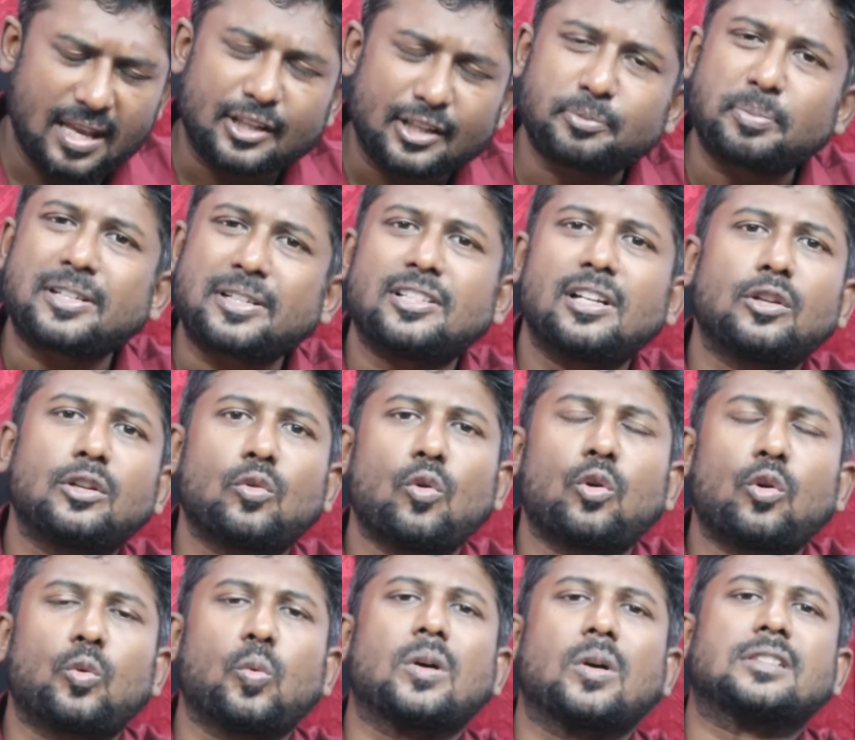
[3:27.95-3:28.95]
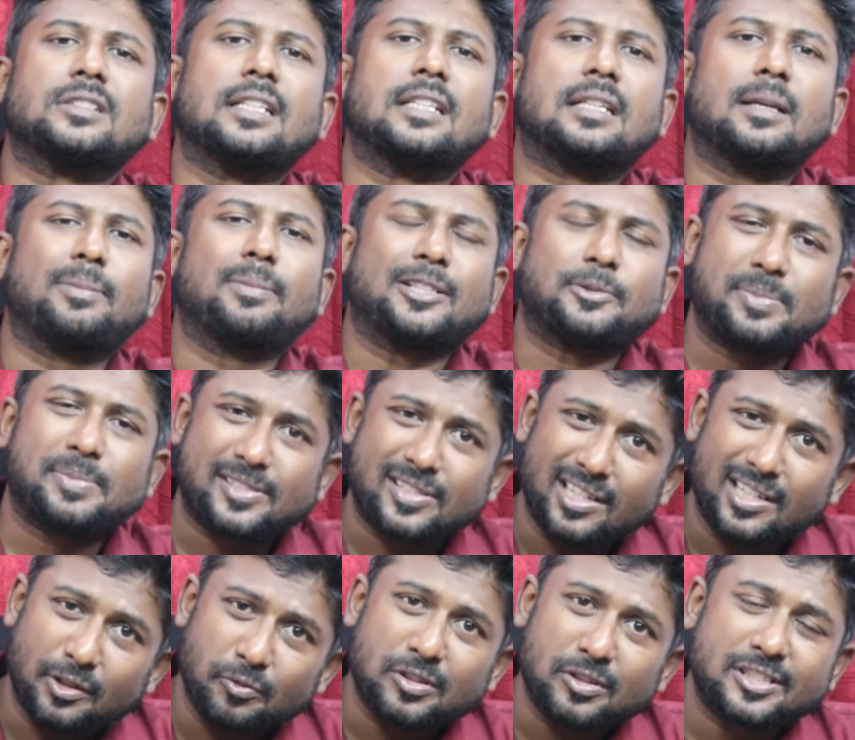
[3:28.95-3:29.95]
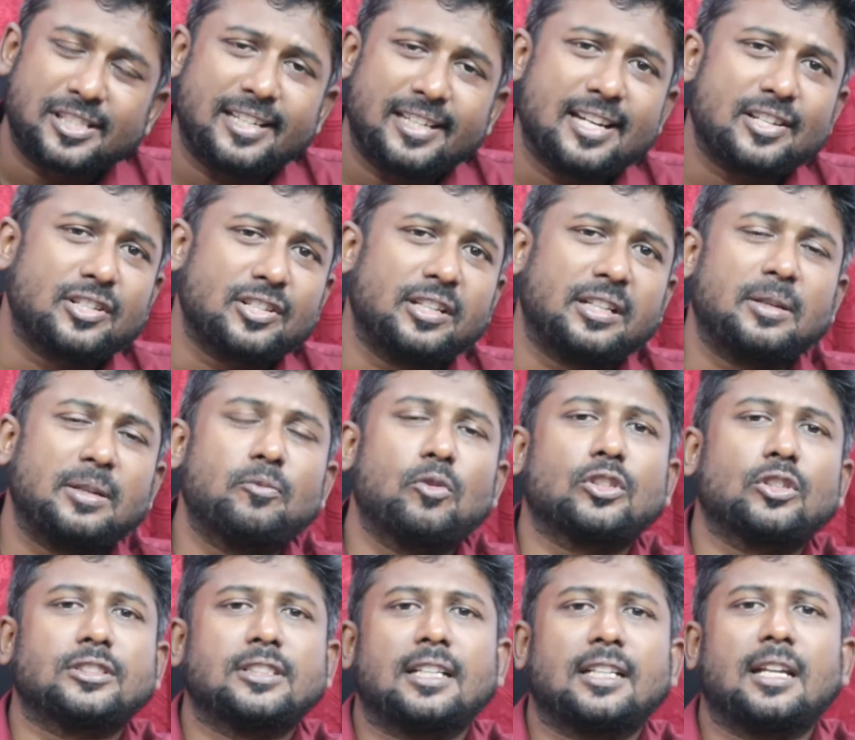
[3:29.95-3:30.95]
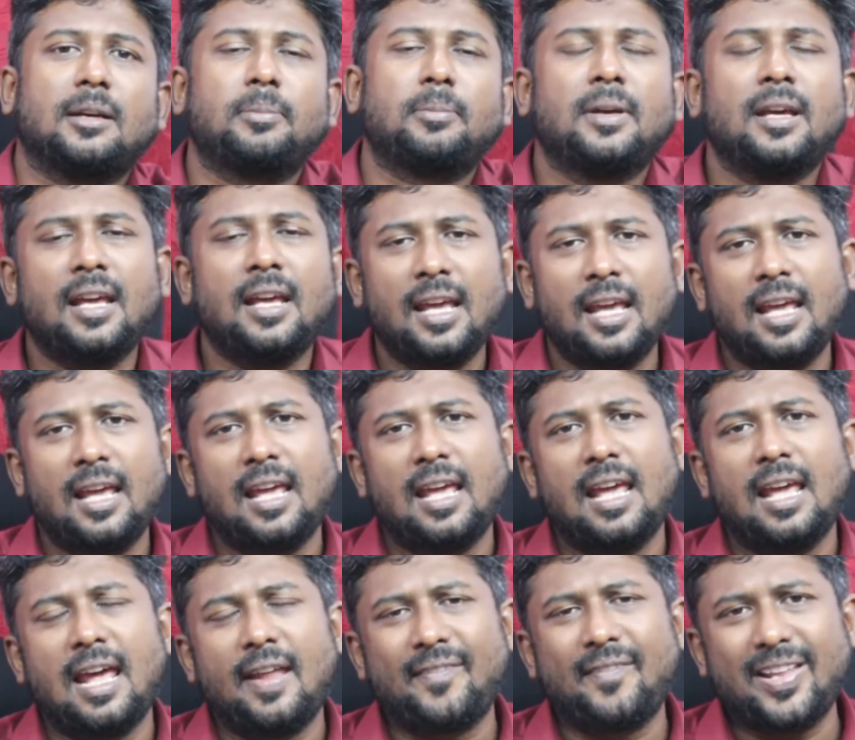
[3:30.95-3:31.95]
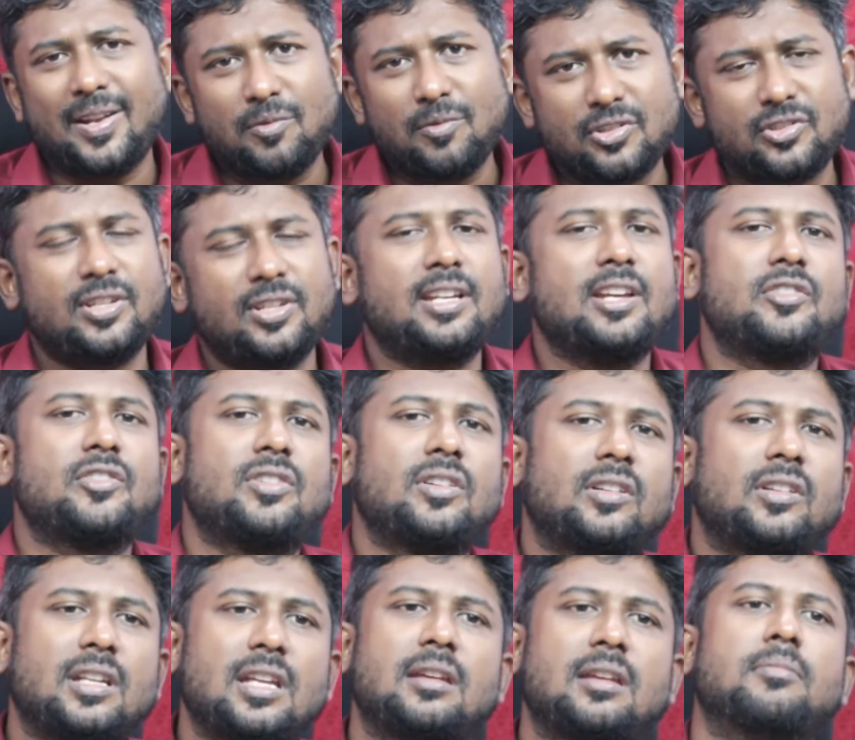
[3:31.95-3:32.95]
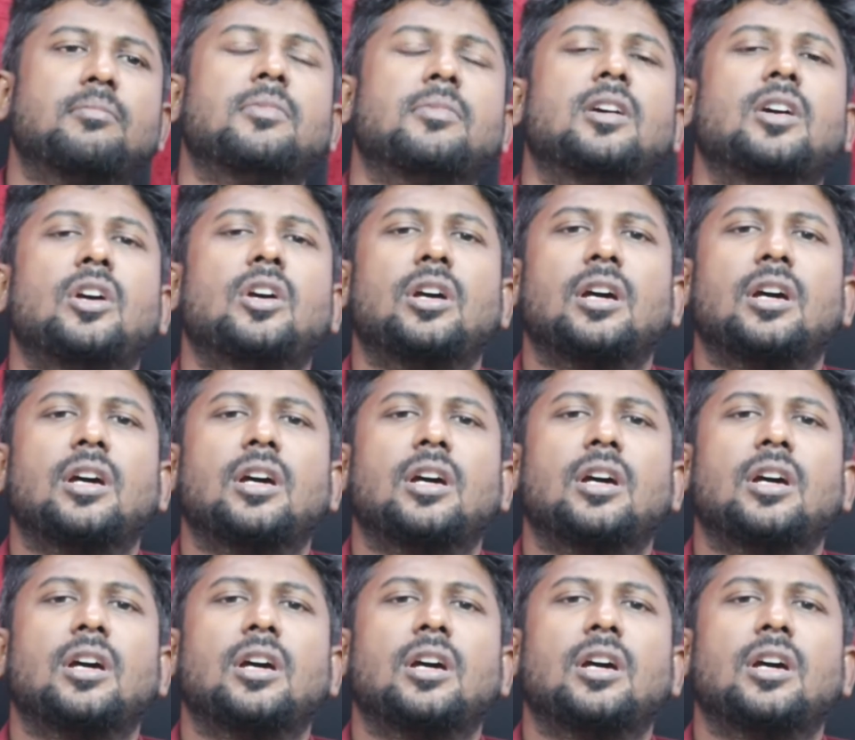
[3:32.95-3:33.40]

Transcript: special court was set up, a special investigation team was set up, and the investigation team